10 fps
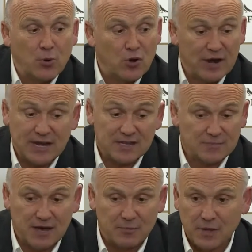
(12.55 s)
but credit
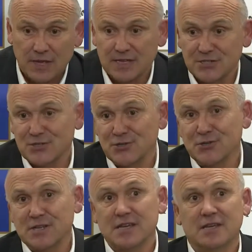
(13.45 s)
to my players, you
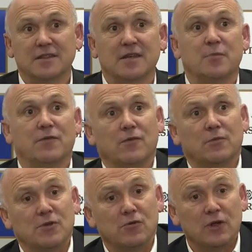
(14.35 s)
know, they, they
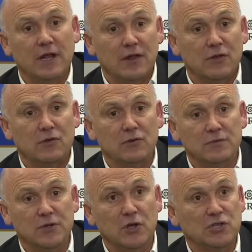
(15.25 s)
performed heroically, I thought.
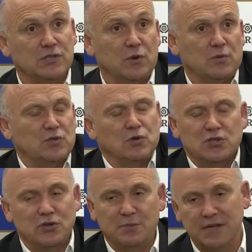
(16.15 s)
You know, it was
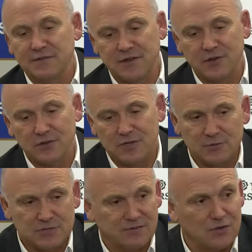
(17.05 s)
always going to be difficult.
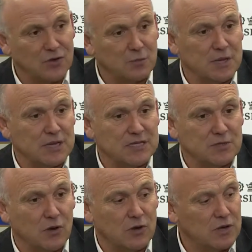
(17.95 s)
It was never going to be an
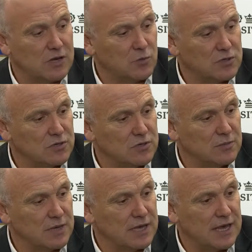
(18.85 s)
easy one and it wasn't going
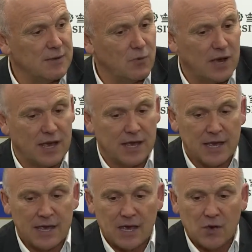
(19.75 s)
to be a game where
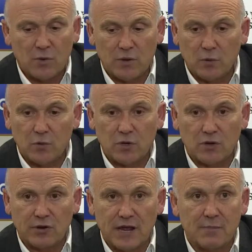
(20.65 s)
we
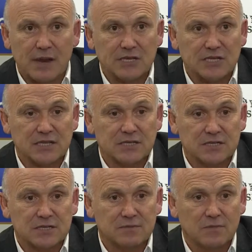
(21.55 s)
would create many
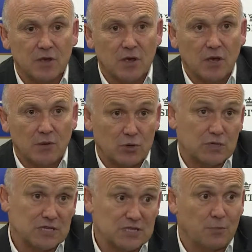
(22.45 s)
chances.
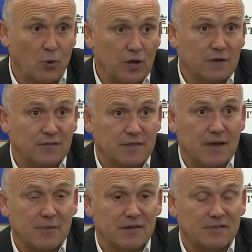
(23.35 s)
But it's disappointing for
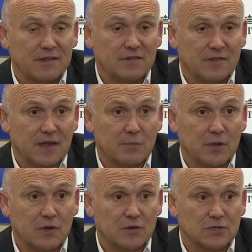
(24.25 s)
them and I feel for them
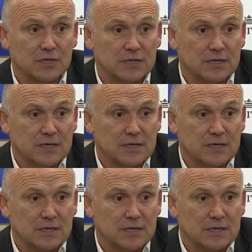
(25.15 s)
because